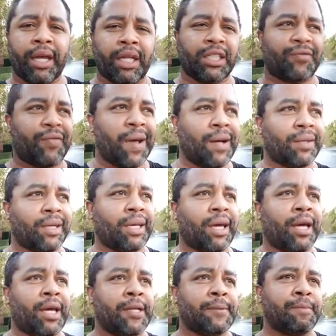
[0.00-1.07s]
he's failed
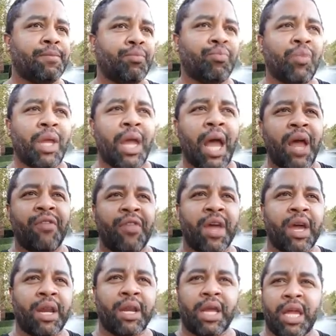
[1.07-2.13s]
again, and
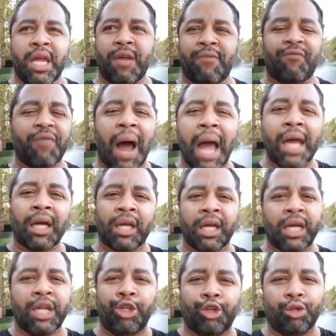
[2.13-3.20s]
then he finally
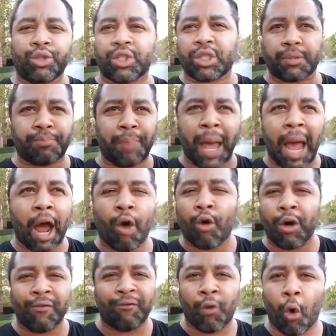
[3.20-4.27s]
uses power
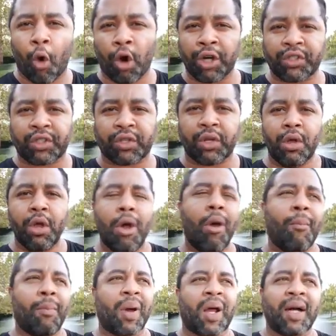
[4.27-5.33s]
and force
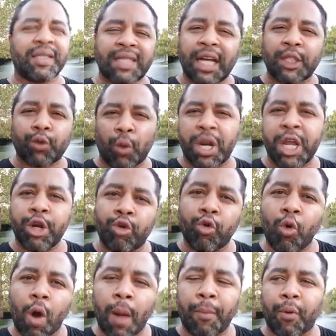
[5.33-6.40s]
because that's what he
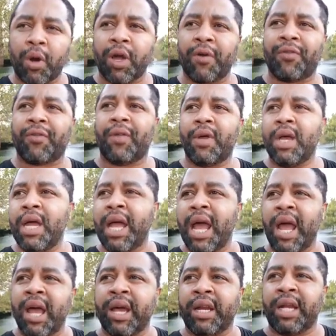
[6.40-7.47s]
grew up with.
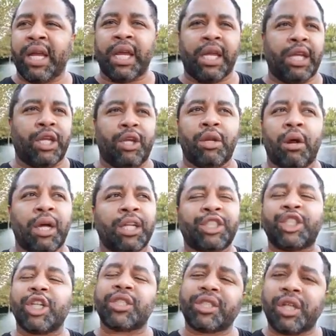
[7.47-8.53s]
And you know, it's
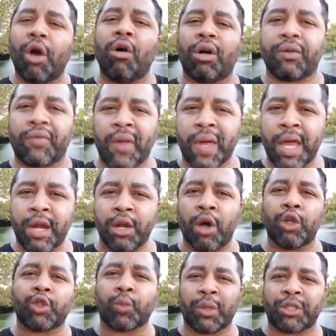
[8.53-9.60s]
just the only thing he
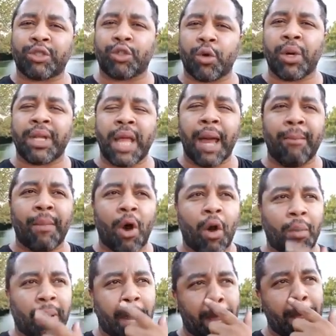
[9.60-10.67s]
knows what to do in that
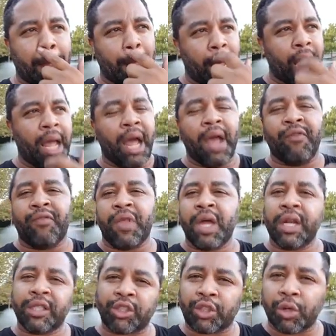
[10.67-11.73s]
moment. And
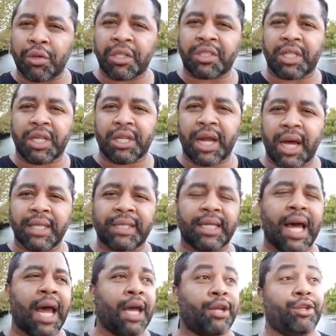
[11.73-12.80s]
then as soon as he does
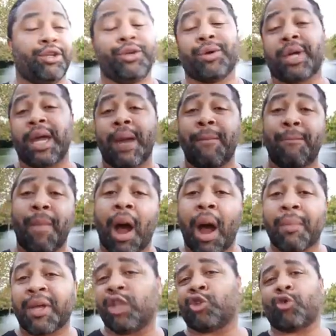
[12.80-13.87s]
that,
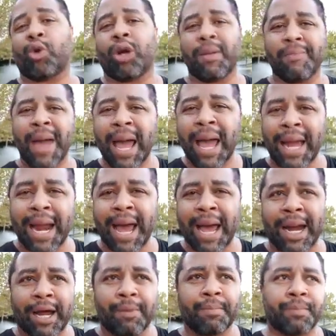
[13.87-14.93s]
mom gets really mad
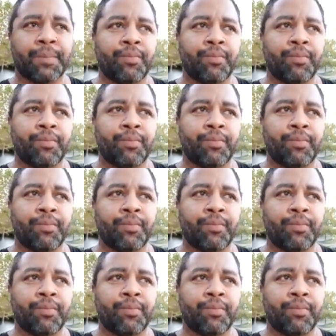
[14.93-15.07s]
at him.